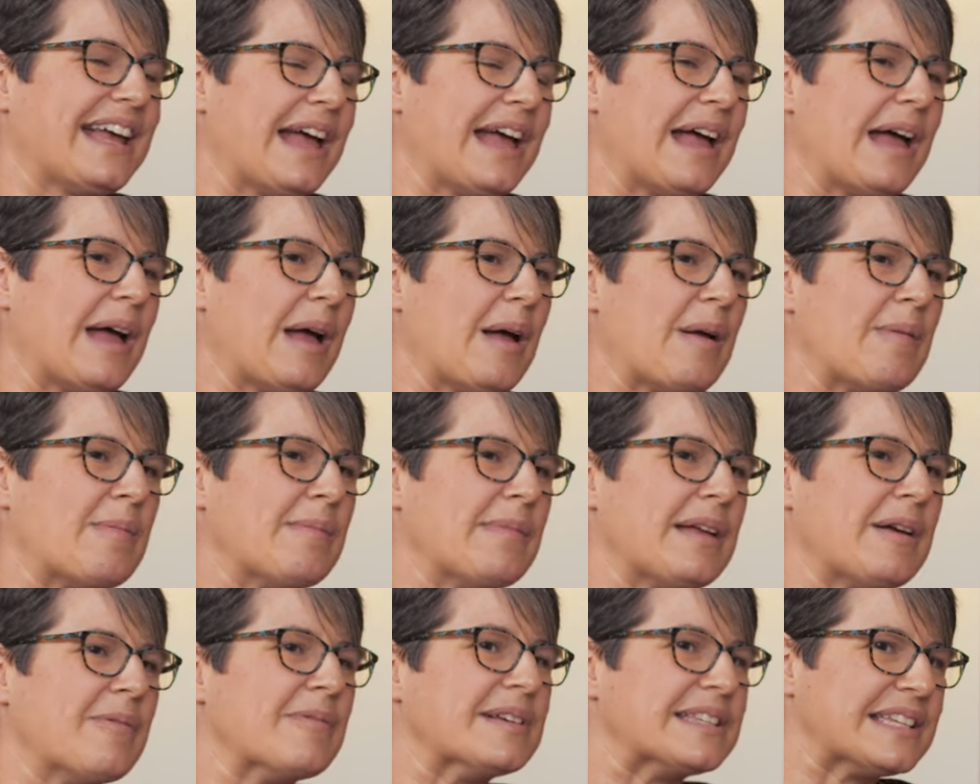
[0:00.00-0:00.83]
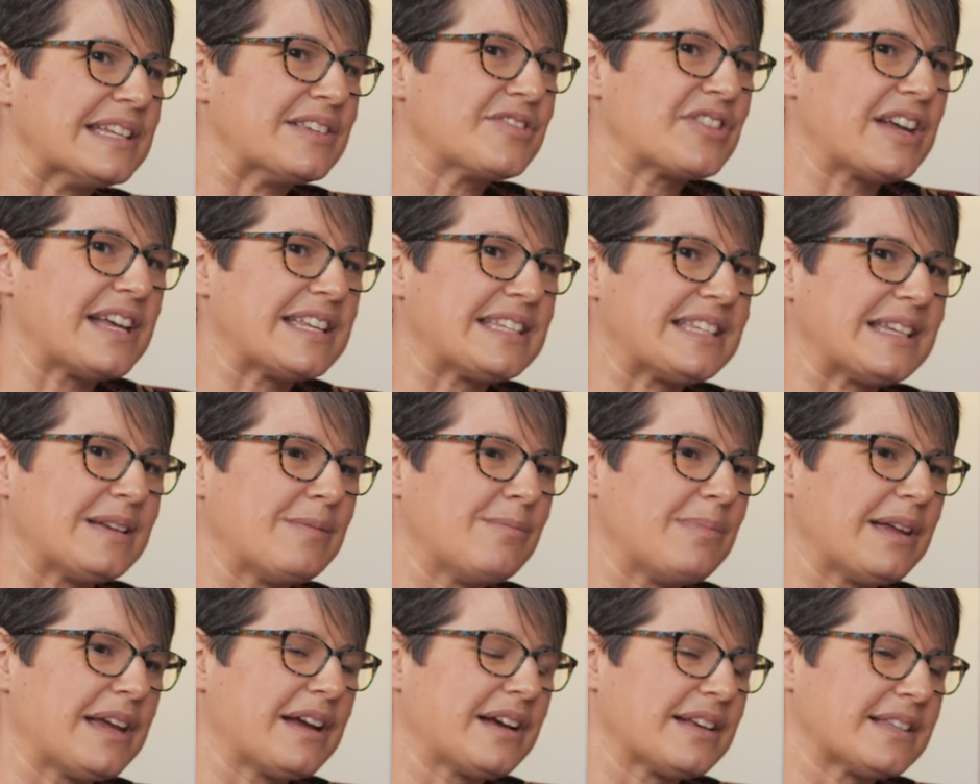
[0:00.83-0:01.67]
Um, it was interesting
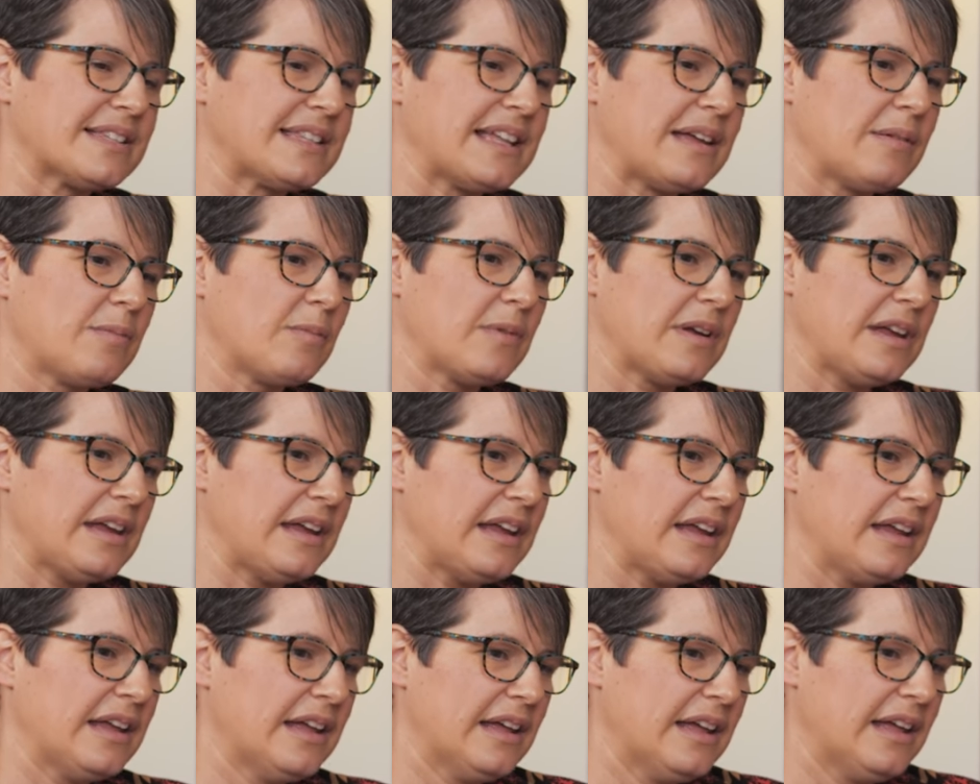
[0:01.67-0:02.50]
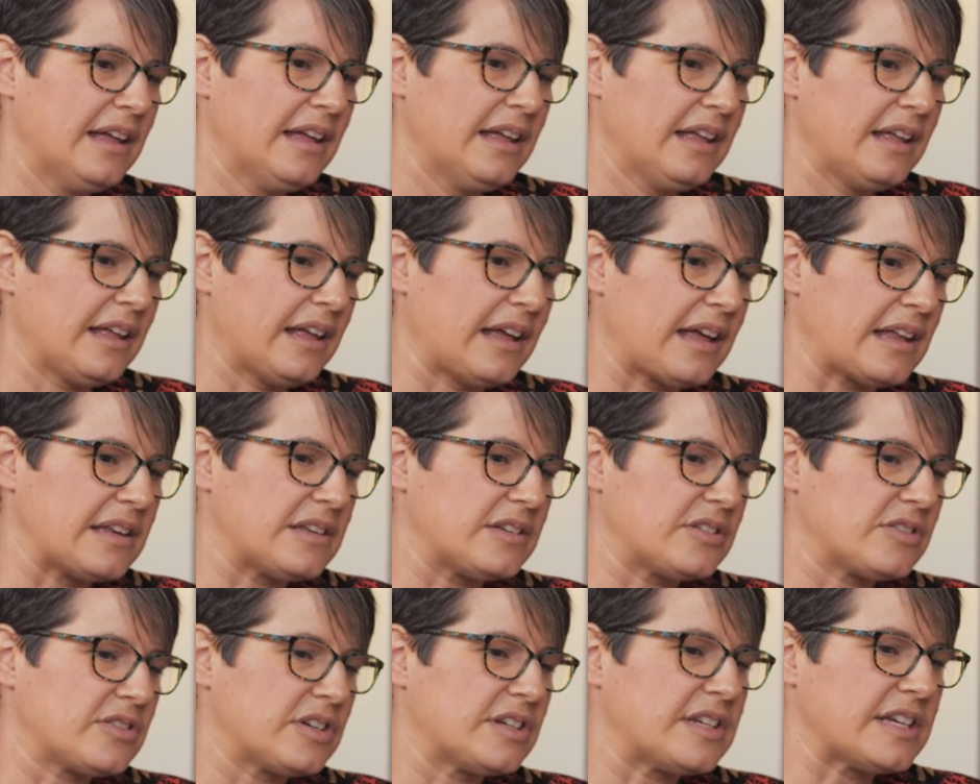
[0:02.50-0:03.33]
because then we had
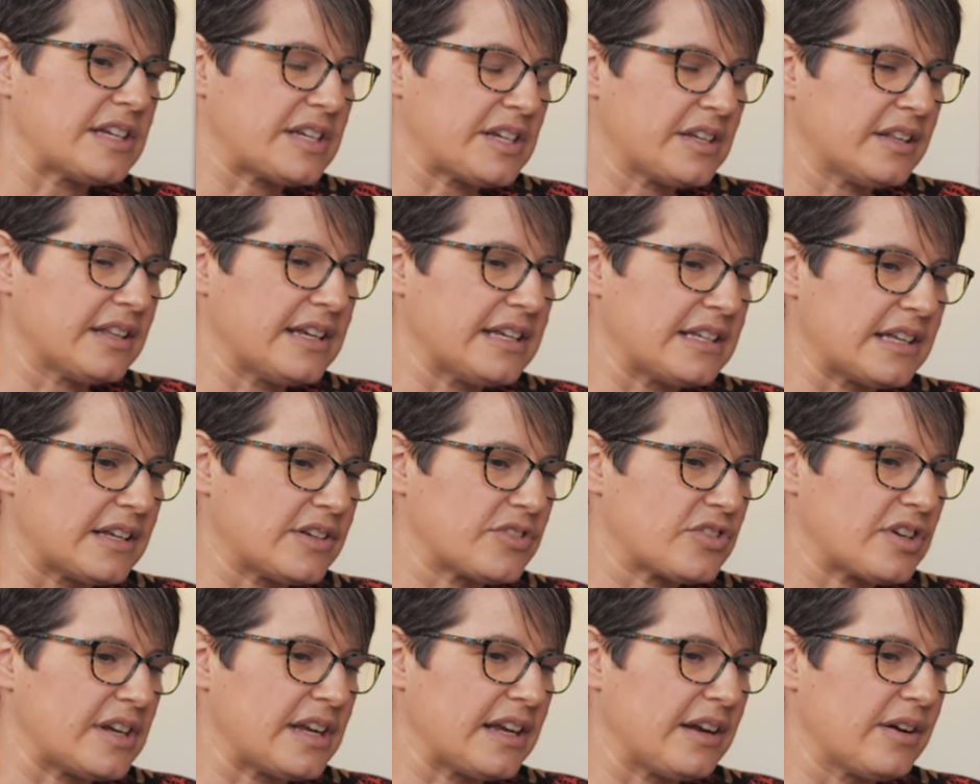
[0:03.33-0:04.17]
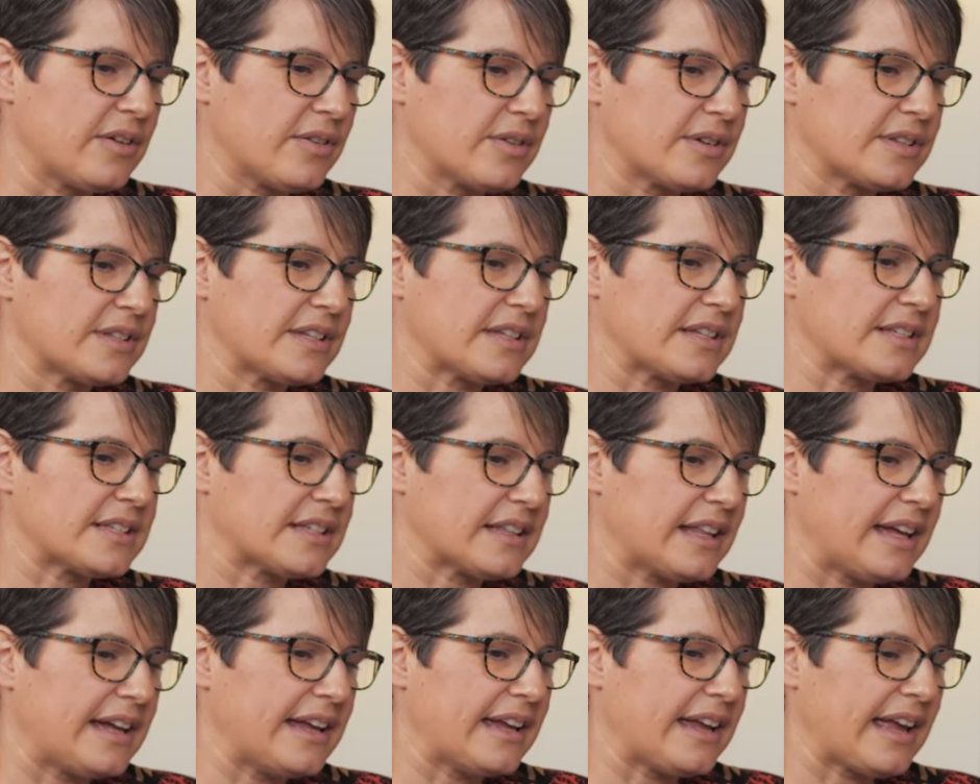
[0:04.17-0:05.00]
traditionally done training courses
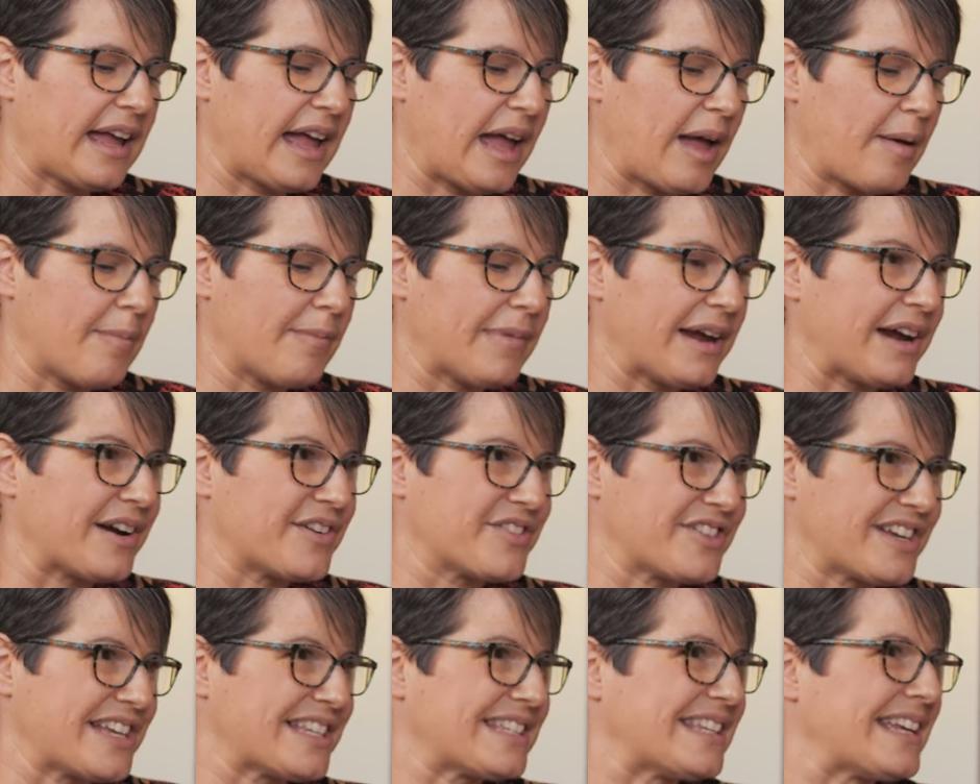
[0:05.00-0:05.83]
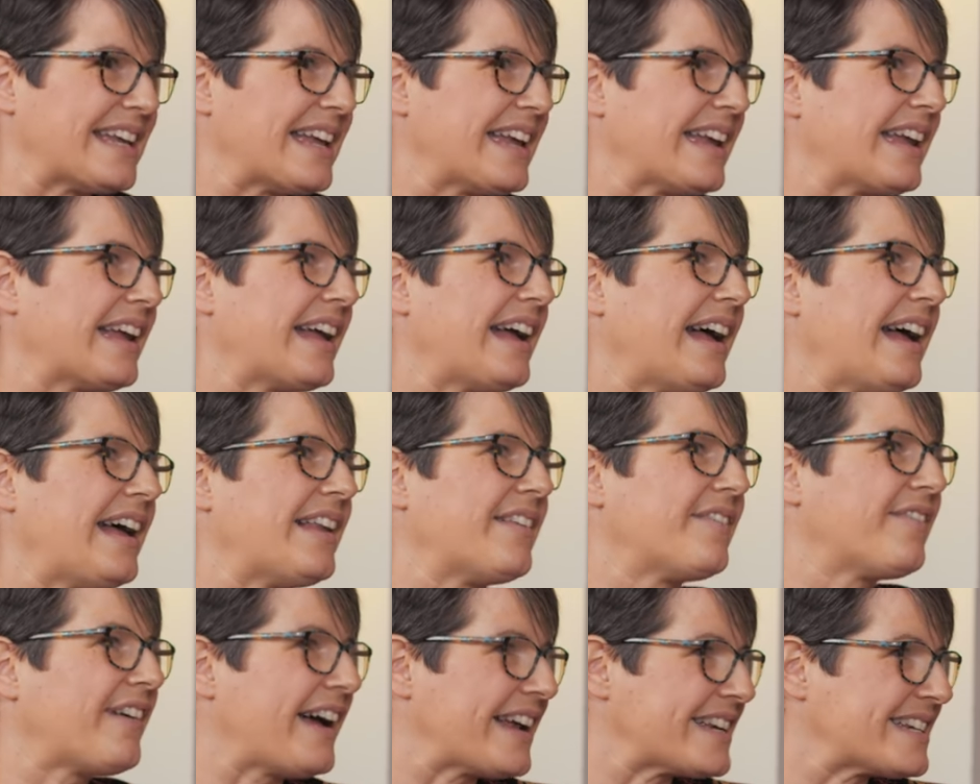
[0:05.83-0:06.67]
like um, hairdressing and
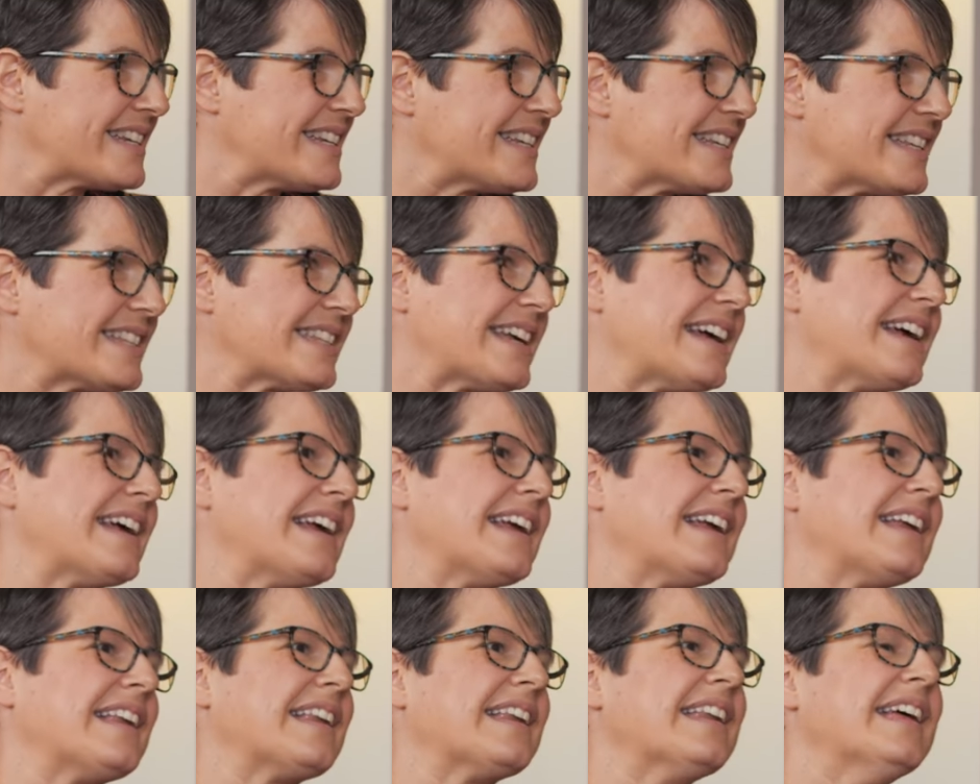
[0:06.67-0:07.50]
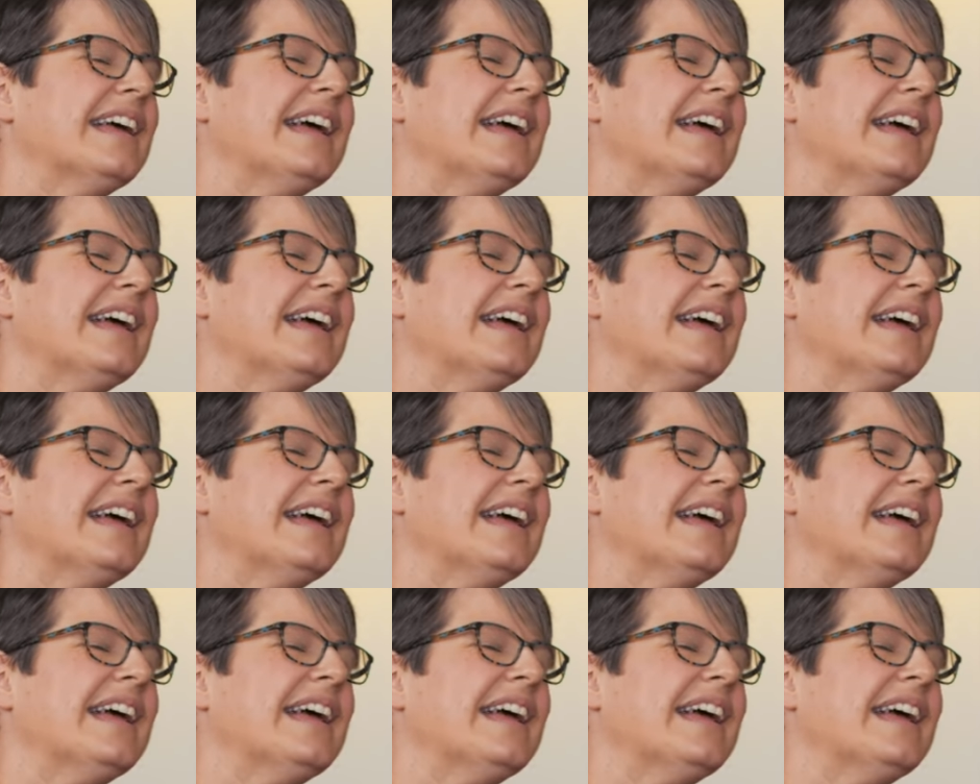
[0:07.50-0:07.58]
fashion design,